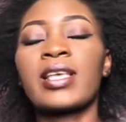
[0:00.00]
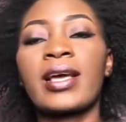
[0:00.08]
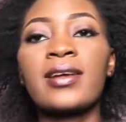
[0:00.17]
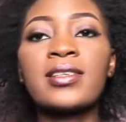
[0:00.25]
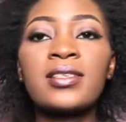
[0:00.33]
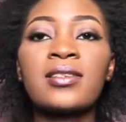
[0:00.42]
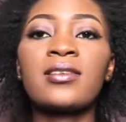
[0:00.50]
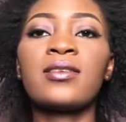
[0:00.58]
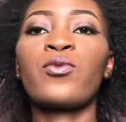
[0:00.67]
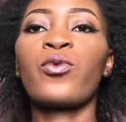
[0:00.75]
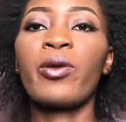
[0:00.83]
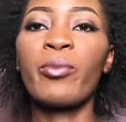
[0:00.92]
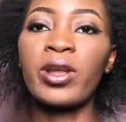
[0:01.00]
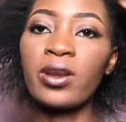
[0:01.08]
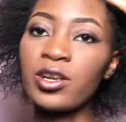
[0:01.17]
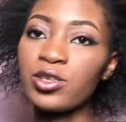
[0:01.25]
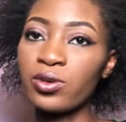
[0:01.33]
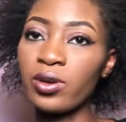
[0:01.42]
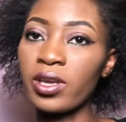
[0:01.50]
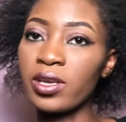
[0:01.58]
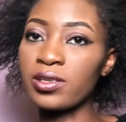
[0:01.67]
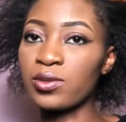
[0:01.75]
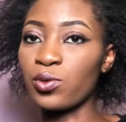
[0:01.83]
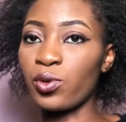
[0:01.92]
I can't see where my natural hair
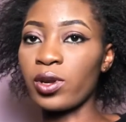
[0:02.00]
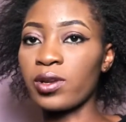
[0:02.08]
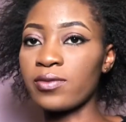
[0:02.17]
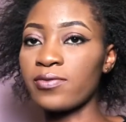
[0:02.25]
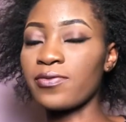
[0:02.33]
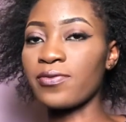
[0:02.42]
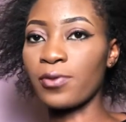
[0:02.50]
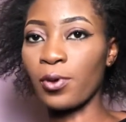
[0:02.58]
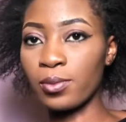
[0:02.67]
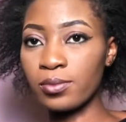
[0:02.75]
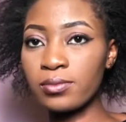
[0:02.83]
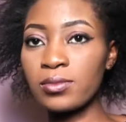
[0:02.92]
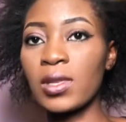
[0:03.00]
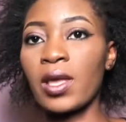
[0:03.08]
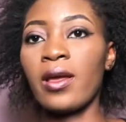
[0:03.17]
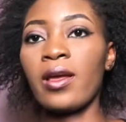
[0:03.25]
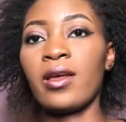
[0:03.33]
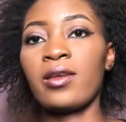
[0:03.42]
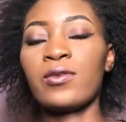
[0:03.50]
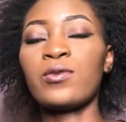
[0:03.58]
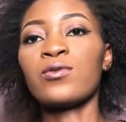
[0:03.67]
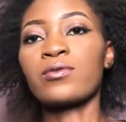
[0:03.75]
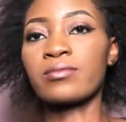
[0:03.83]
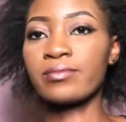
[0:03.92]
is growing from, you know.